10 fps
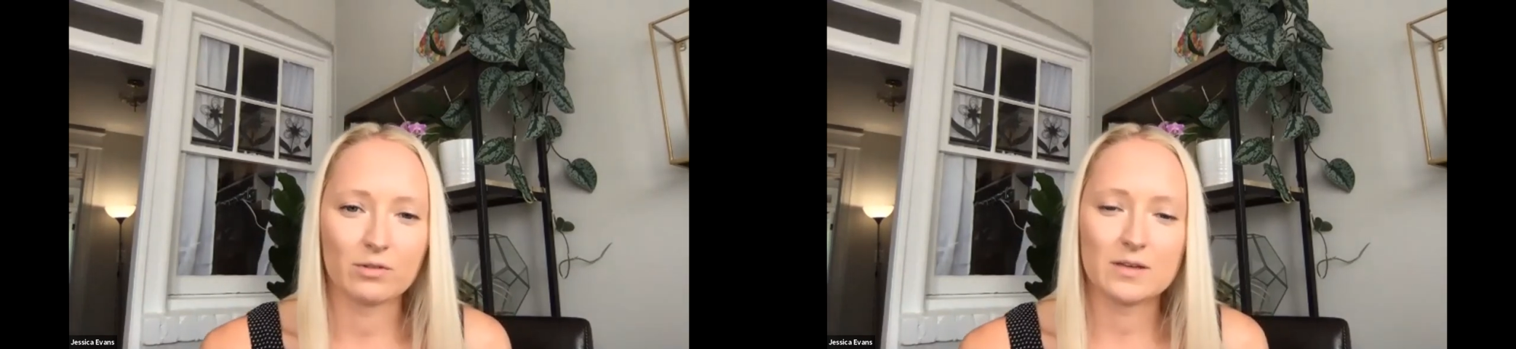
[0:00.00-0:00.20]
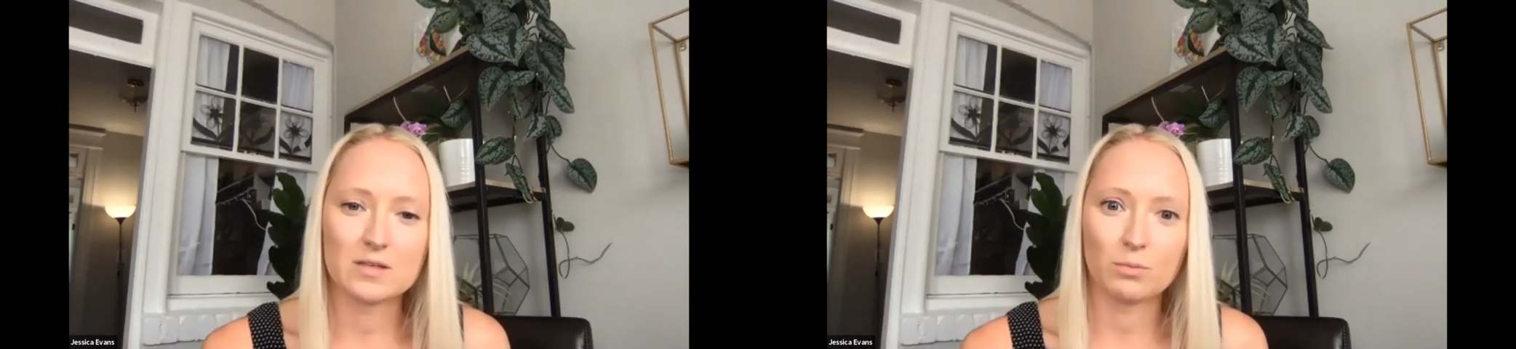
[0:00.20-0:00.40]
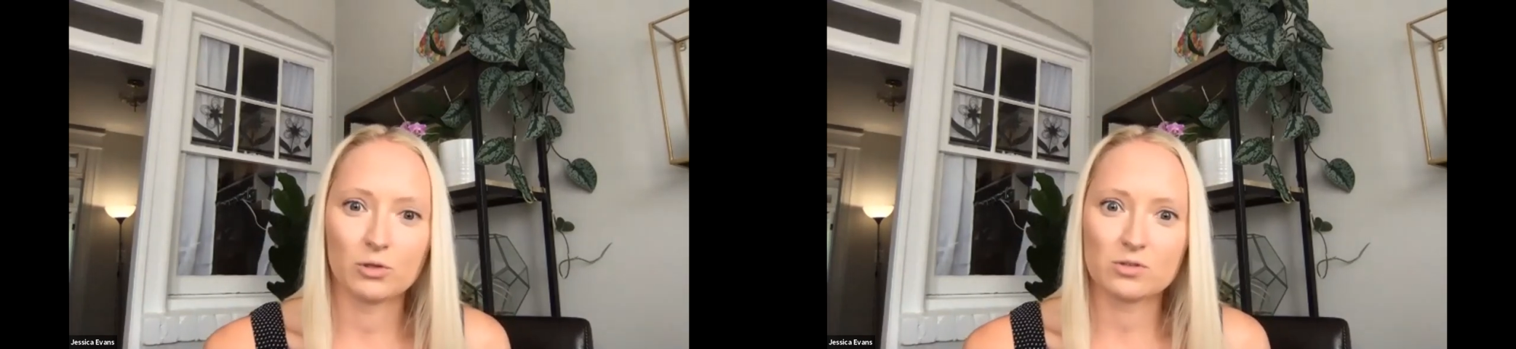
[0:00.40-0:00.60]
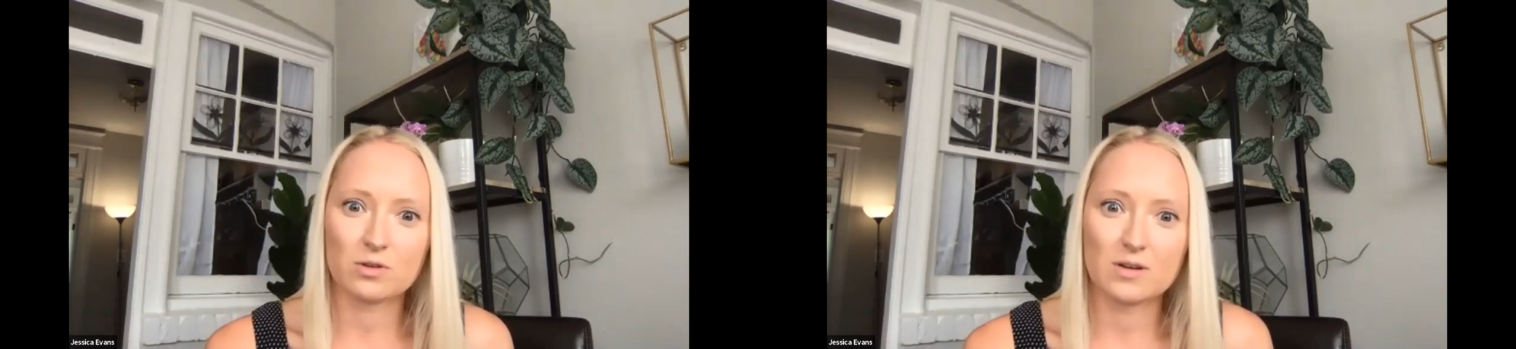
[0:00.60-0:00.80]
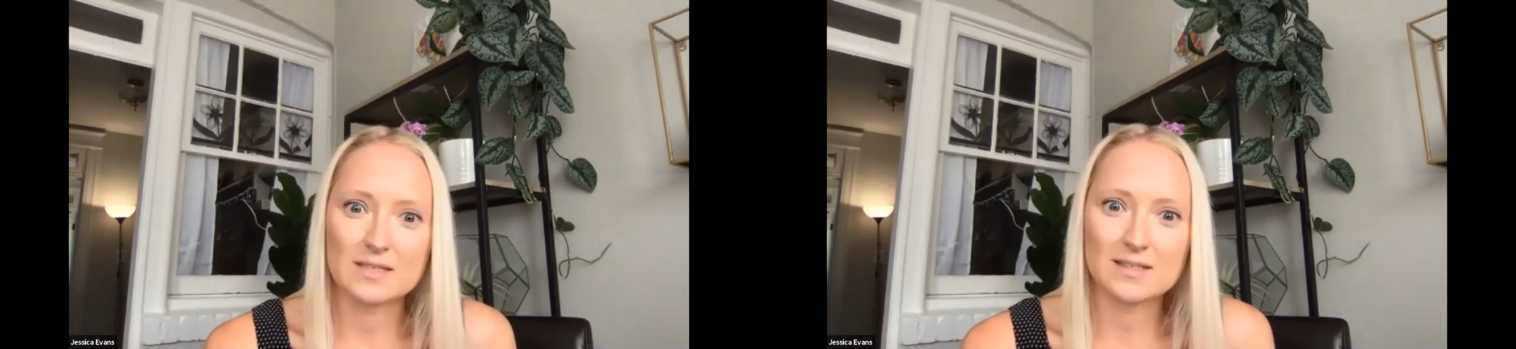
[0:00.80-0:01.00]
a really
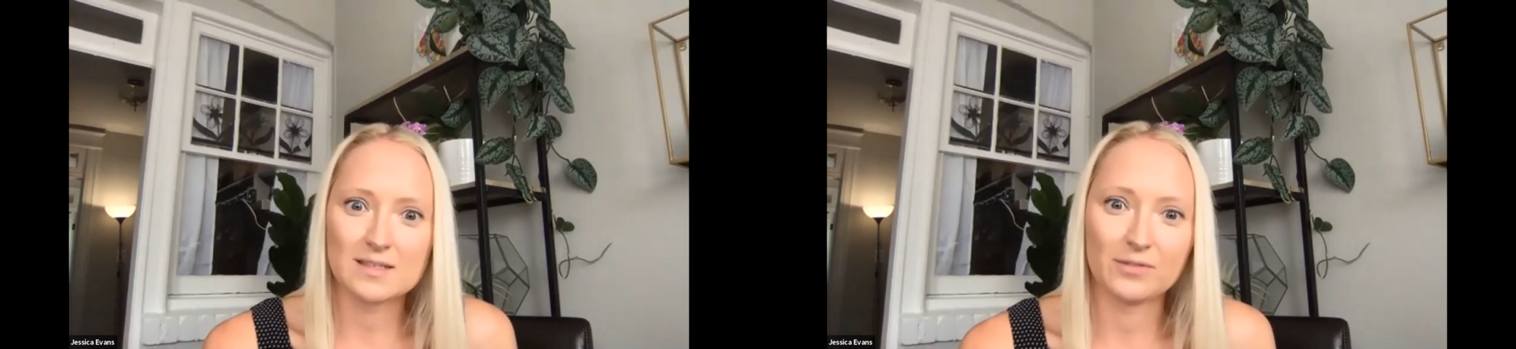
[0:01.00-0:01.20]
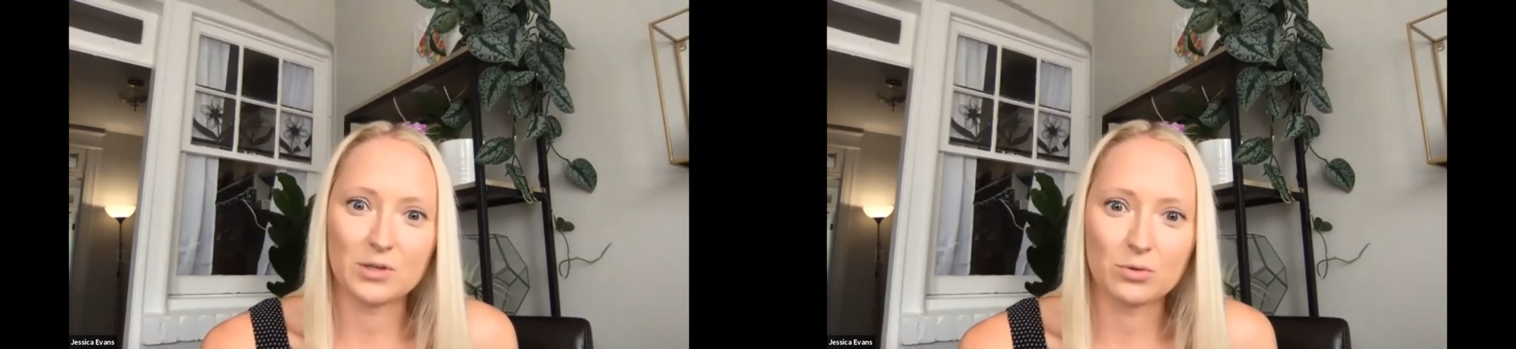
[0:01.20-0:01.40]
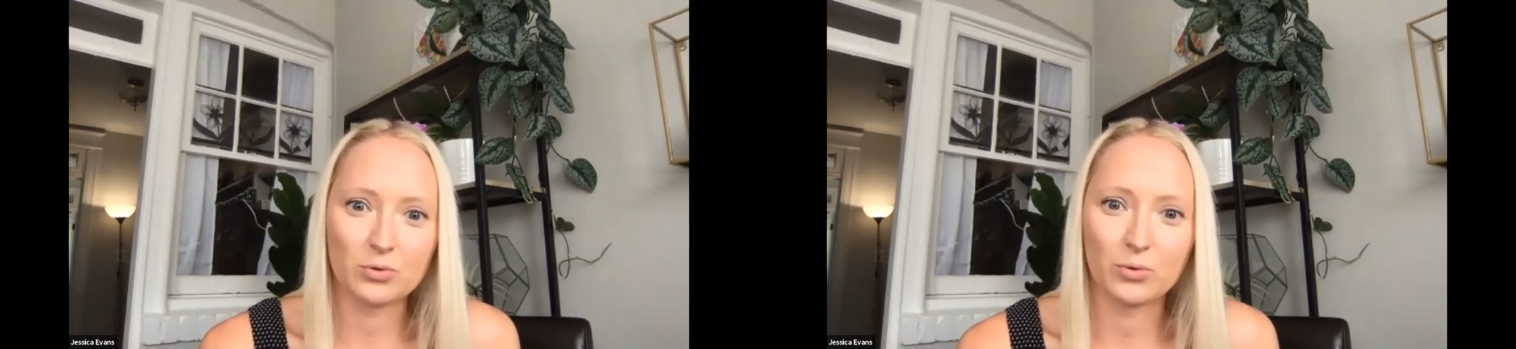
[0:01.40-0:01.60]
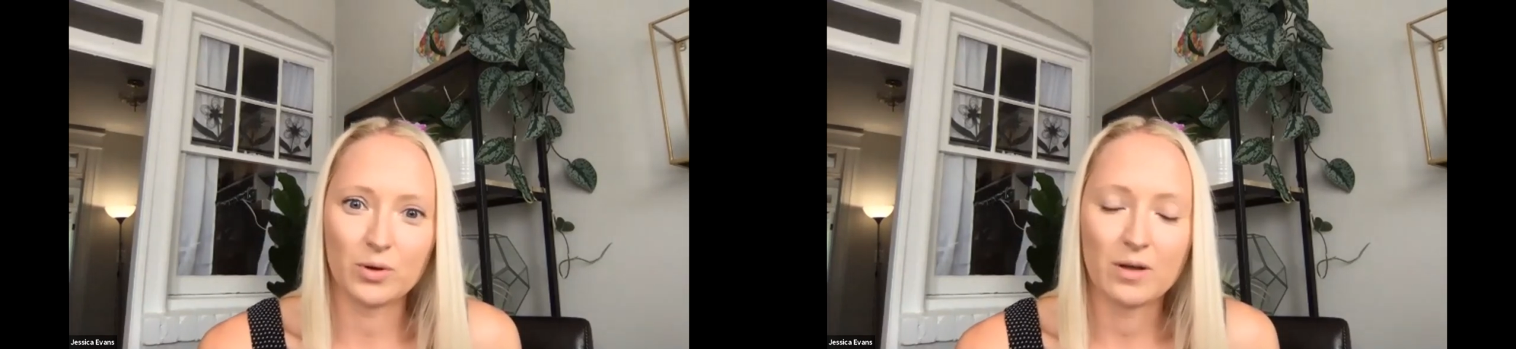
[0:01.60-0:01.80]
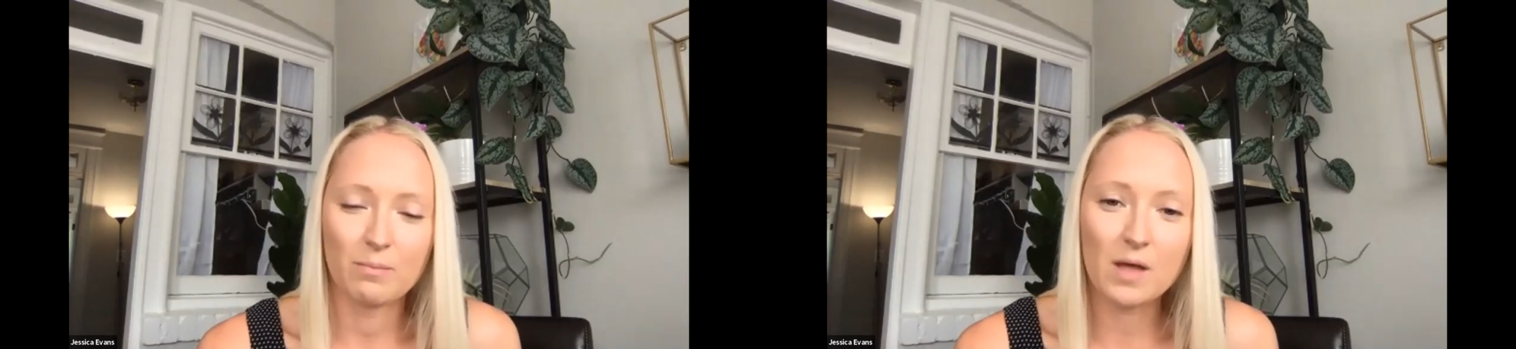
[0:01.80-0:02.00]
tumultuous
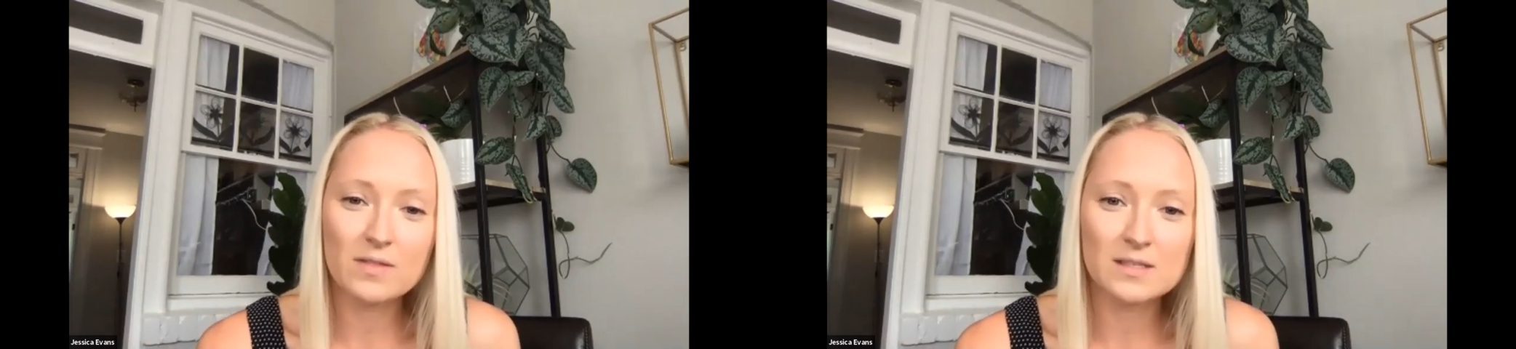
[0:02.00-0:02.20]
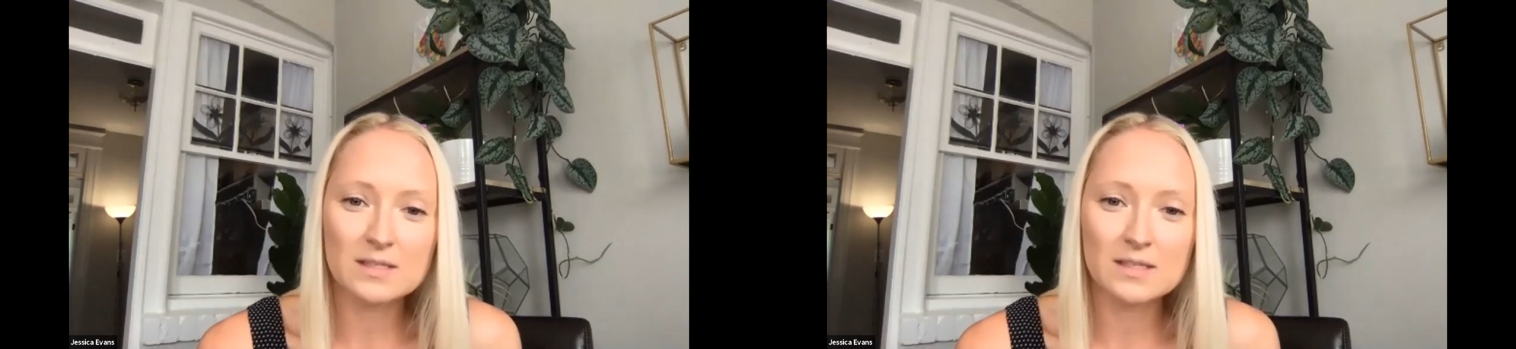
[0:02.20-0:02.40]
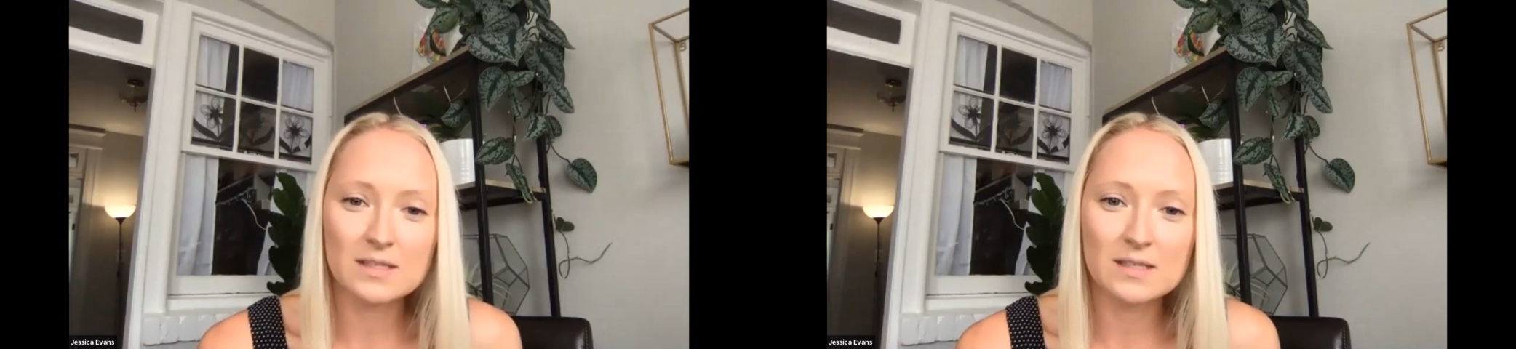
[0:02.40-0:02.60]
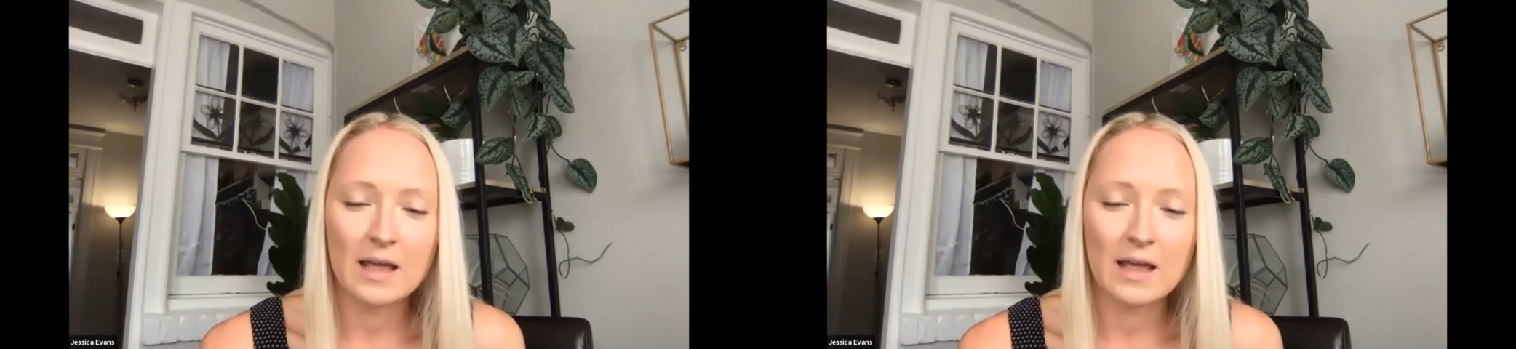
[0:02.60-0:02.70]
few months,